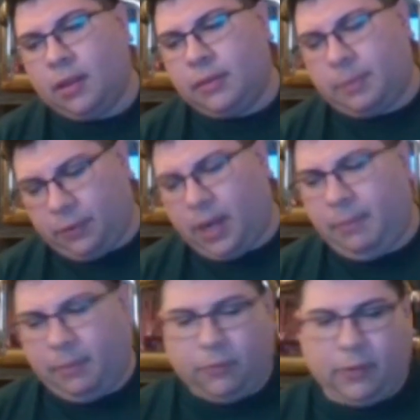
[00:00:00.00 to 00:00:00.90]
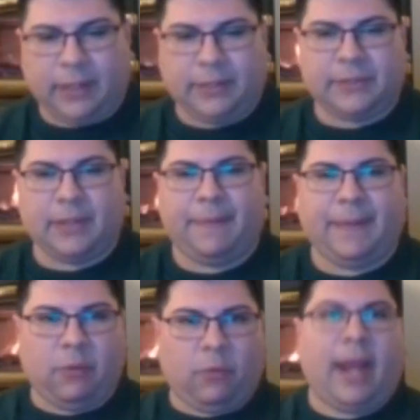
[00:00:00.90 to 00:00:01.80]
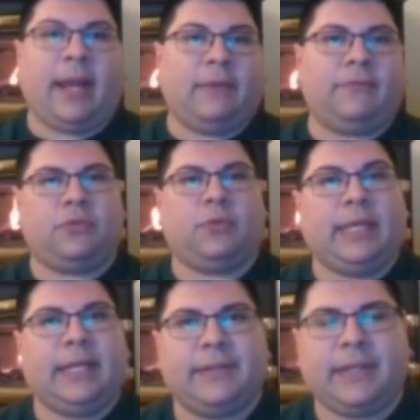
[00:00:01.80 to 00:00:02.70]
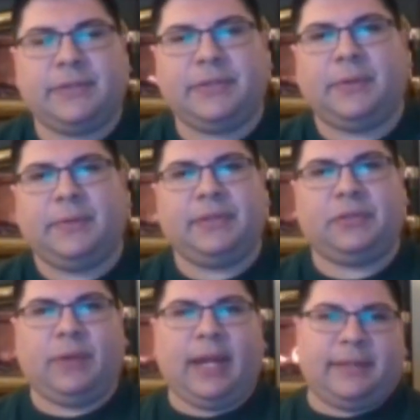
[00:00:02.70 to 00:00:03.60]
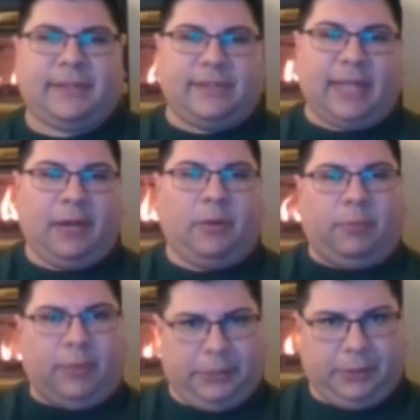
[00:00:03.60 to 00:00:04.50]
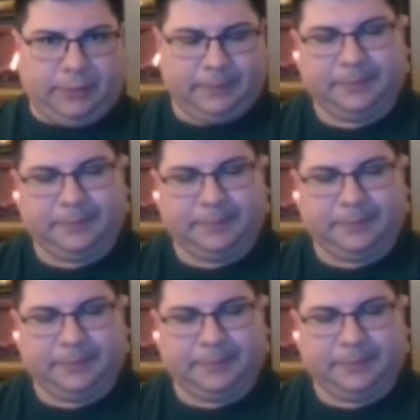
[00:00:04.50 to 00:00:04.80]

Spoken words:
The problem was they ran out of trees, and so this created societal pressure.